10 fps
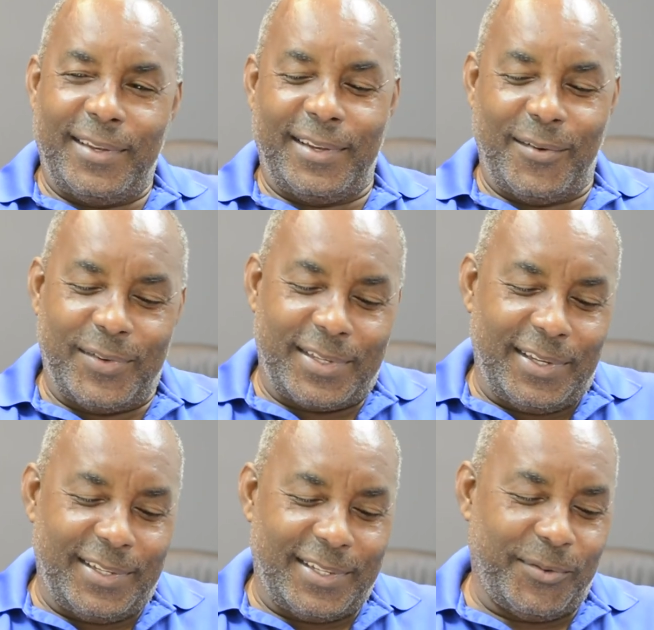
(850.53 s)
And
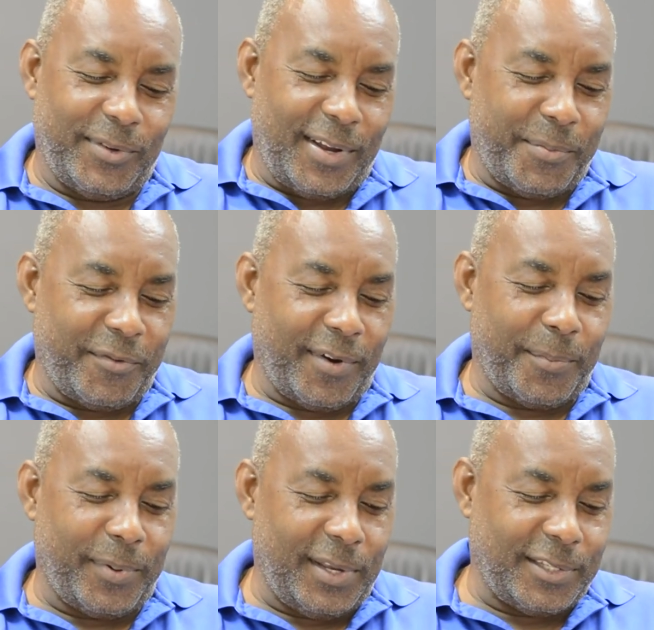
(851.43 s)
obviously, she would not be
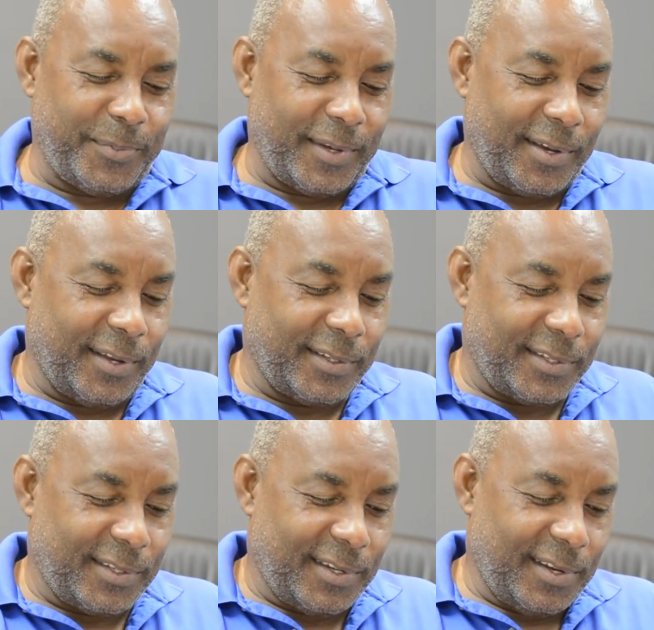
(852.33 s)
very pleased
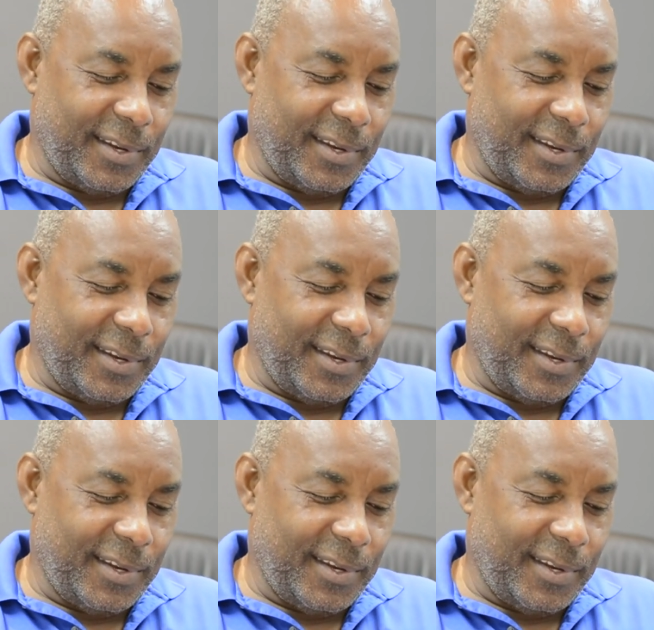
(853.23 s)
because